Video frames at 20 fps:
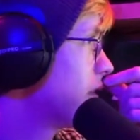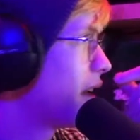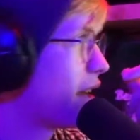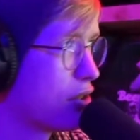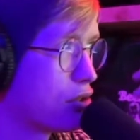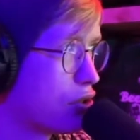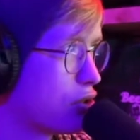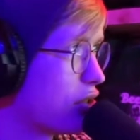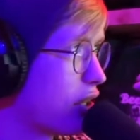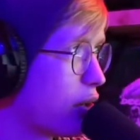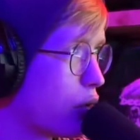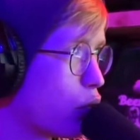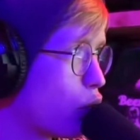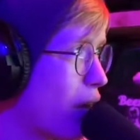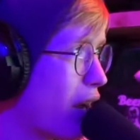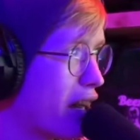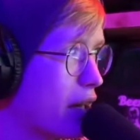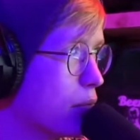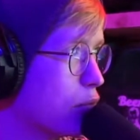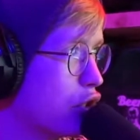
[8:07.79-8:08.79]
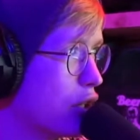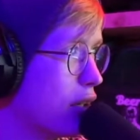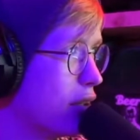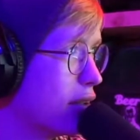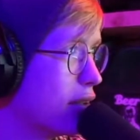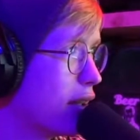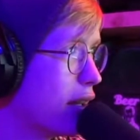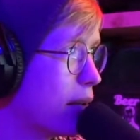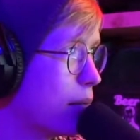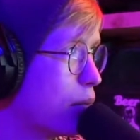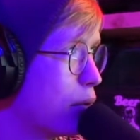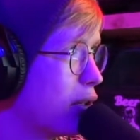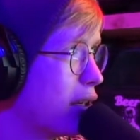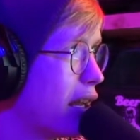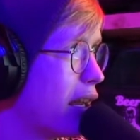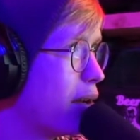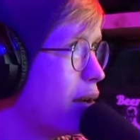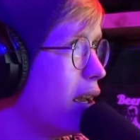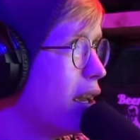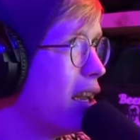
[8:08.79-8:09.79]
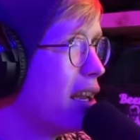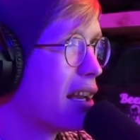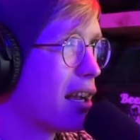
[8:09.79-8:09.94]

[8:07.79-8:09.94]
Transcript: that has just like random shit that I put down.